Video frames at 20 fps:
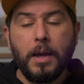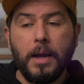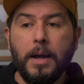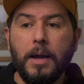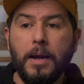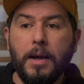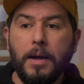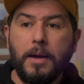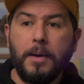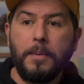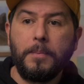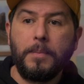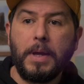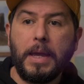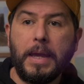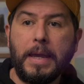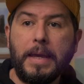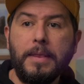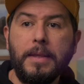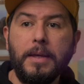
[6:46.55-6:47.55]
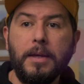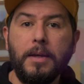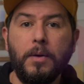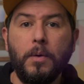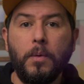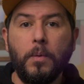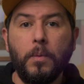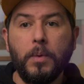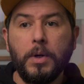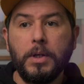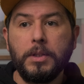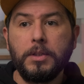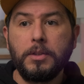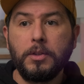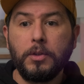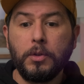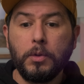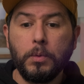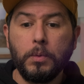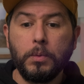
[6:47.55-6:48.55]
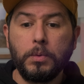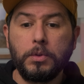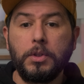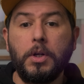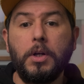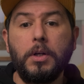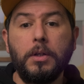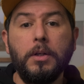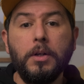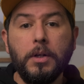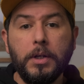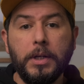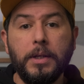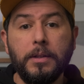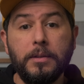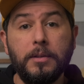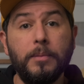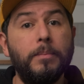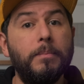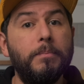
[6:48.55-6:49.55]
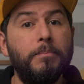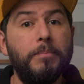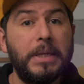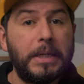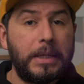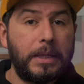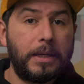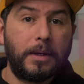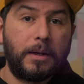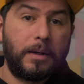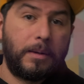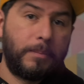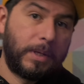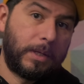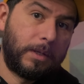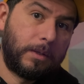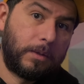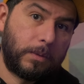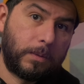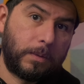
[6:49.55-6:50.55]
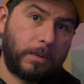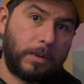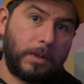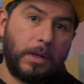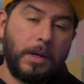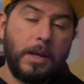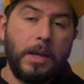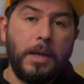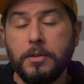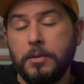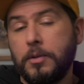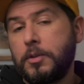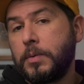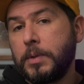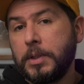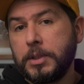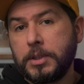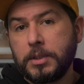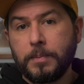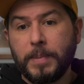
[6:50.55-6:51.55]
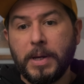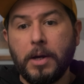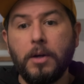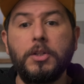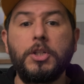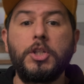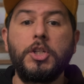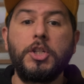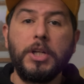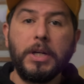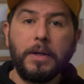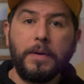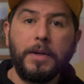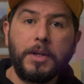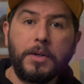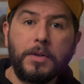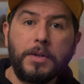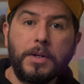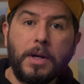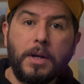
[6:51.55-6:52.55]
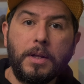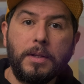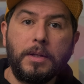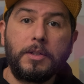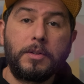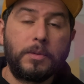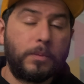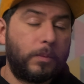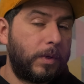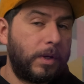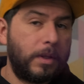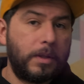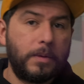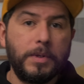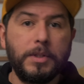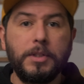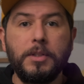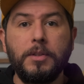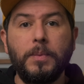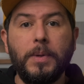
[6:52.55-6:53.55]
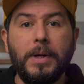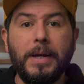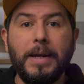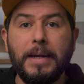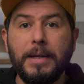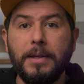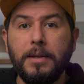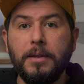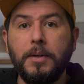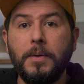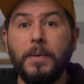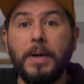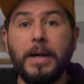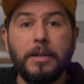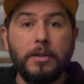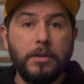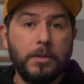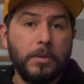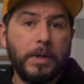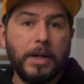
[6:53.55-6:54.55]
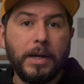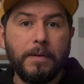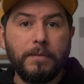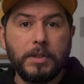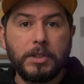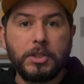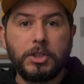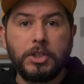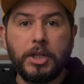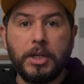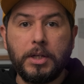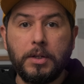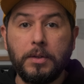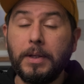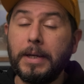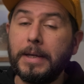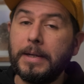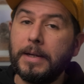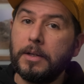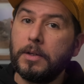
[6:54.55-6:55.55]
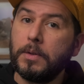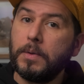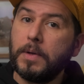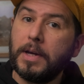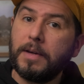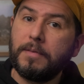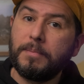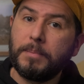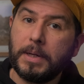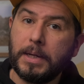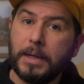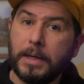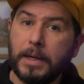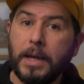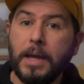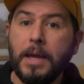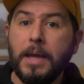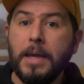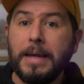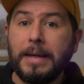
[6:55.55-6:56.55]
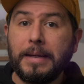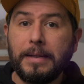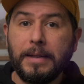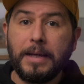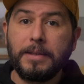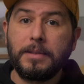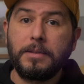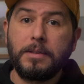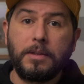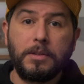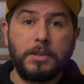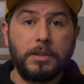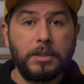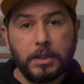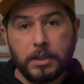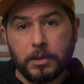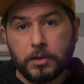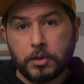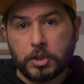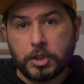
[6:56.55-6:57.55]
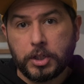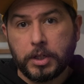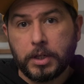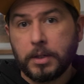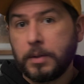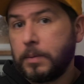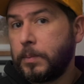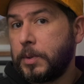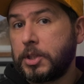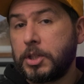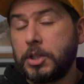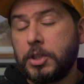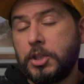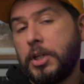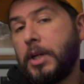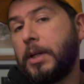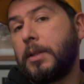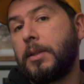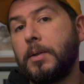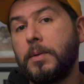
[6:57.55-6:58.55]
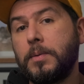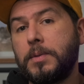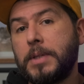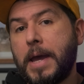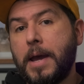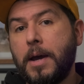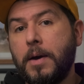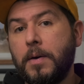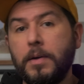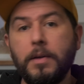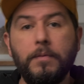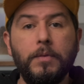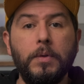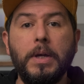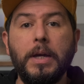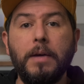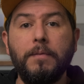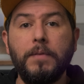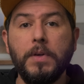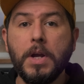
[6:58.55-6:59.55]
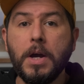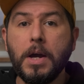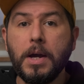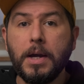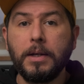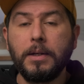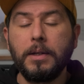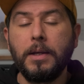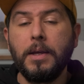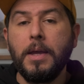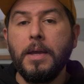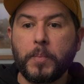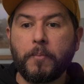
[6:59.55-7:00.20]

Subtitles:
And then once you start learning, to be a mentor. So it's really just about sharing your knowledge. One of the reasons why, you know, I do have this channel and I do have my classes on Skillshare, which check those out if you have not.